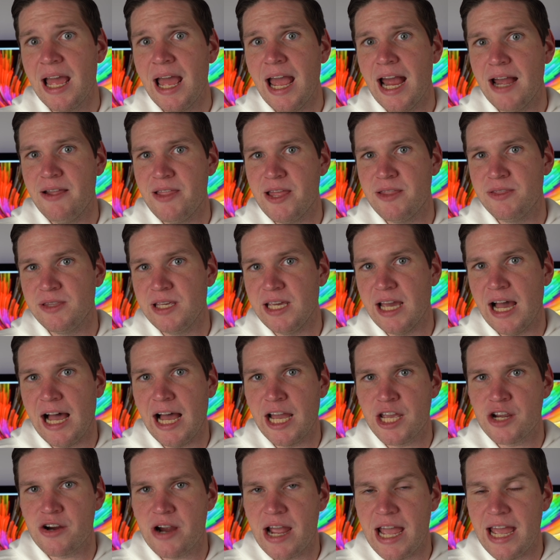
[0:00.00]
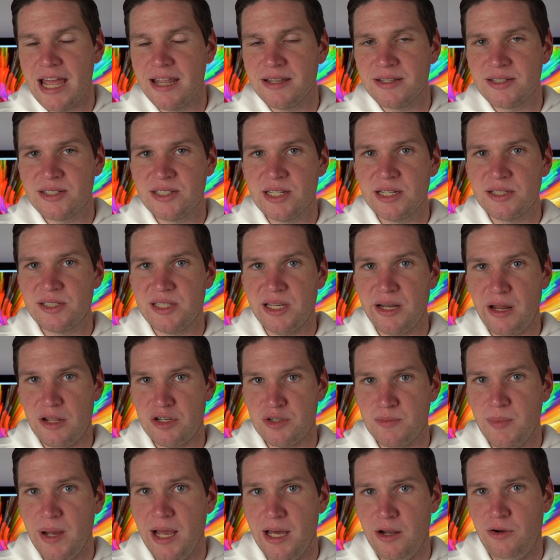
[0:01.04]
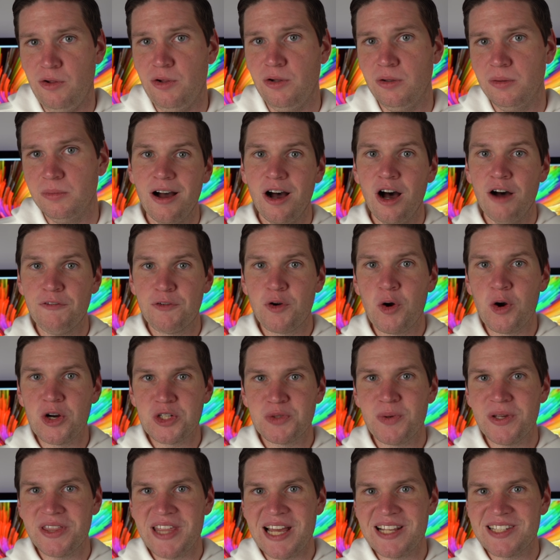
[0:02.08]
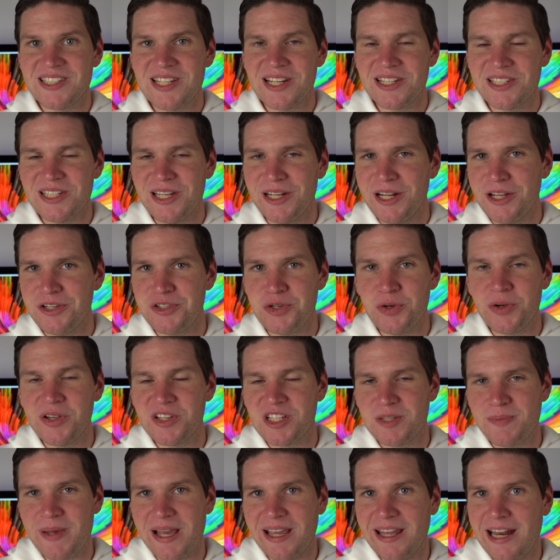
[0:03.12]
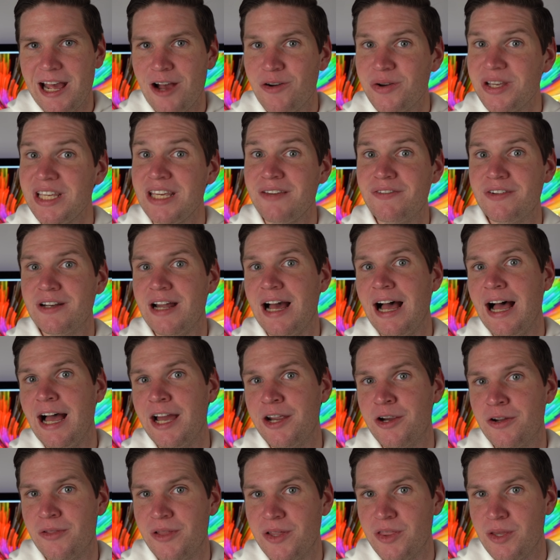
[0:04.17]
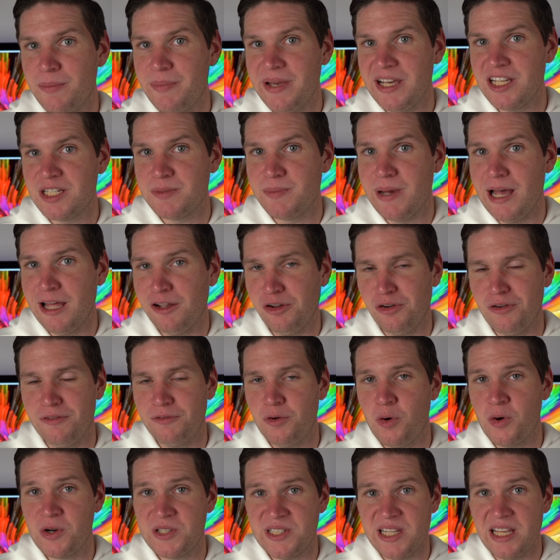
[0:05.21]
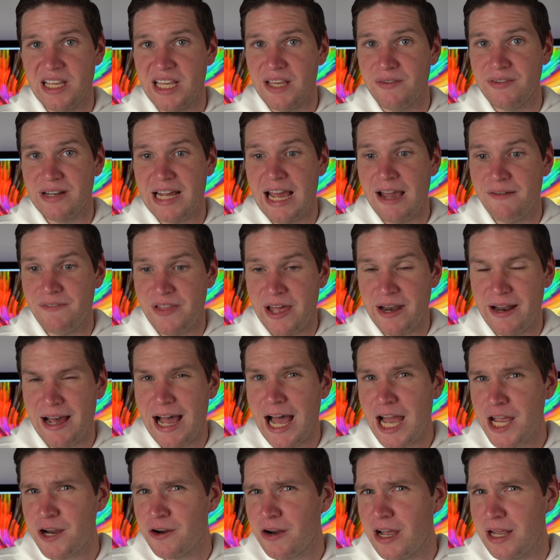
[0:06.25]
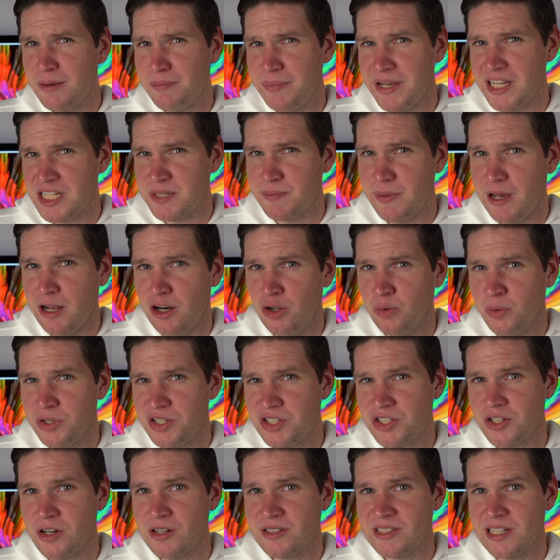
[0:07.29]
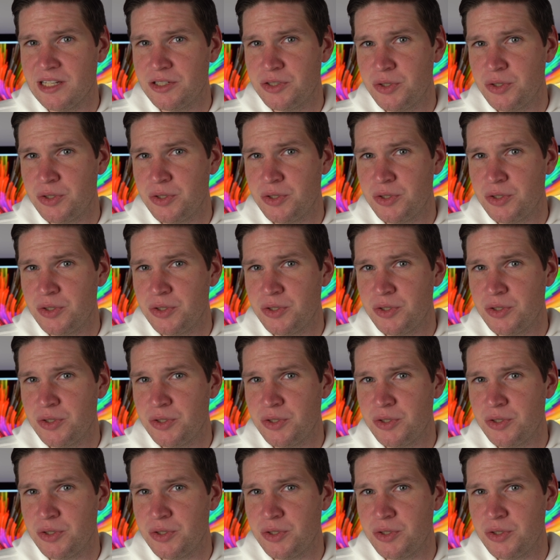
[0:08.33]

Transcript: and then the higher end 16 inch model. Of course, with that 16 inch, you could spec it out even higher than the base model. And of course, they even have that higher end base model, which starts at